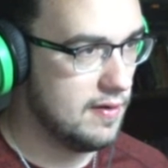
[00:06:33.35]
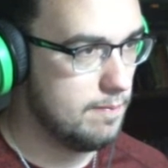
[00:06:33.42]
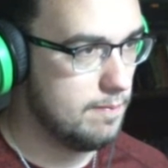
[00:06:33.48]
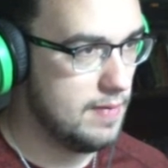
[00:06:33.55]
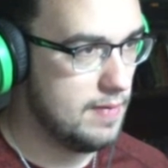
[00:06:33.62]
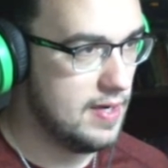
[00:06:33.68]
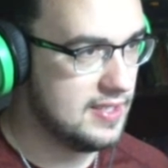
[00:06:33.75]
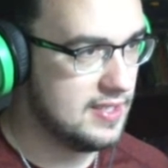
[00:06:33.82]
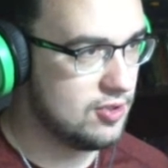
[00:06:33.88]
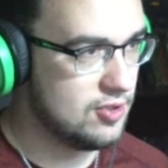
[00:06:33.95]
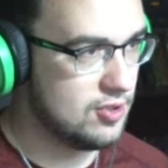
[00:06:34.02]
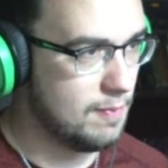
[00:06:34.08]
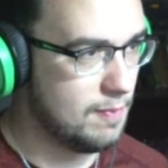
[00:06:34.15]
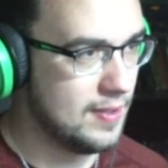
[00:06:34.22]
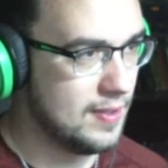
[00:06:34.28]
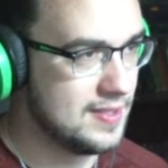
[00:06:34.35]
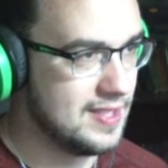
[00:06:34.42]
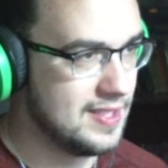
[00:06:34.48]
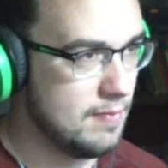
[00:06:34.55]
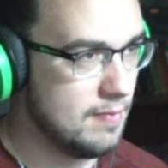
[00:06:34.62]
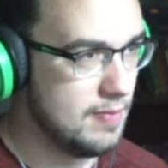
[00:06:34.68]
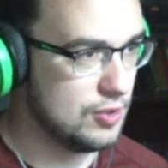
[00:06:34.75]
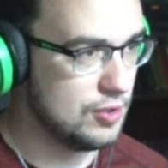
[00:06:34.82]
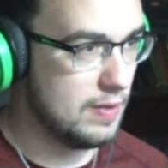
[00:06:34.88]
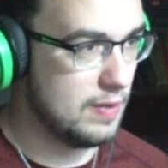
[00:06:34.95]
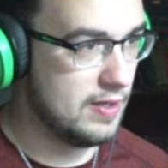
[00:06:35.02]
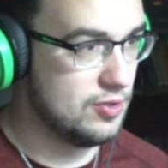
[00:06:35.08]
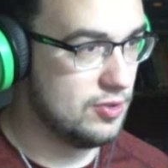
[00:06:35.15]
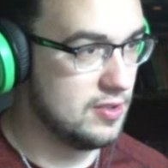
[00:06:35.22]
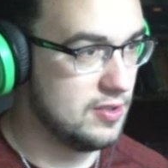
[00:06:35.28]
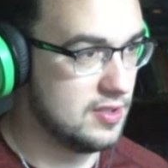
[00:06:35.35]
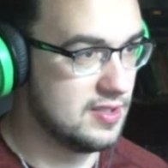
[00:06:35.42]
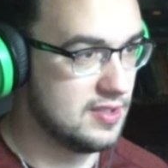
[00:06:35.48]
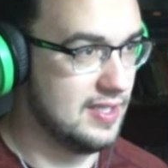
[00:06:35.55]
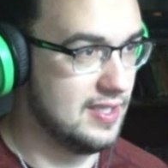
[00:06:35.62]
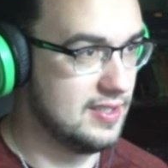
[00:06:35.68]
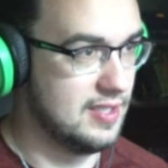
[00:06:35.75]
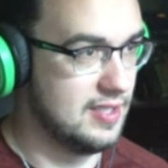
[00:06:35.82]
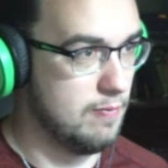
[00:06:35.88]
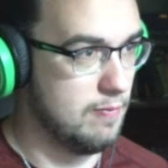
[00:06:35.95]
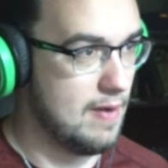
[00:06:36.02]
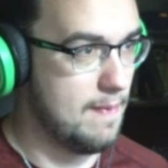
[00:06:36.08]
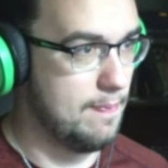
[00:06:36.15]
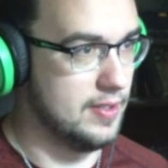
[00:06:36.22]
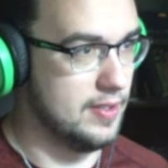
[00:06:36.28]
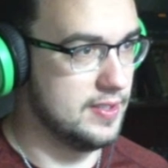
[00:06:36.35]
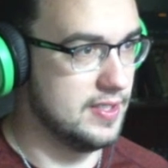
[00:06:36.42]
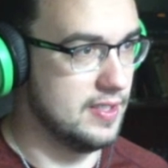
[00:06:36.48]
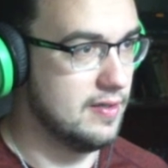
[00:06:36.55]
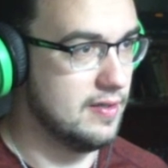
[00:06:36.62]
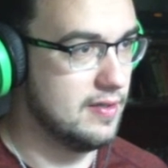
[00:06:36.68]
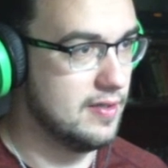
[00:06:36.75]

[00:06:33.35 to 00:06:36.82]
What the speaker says: Man, that's such a depressing image. Why don't you just, like, say rat poison?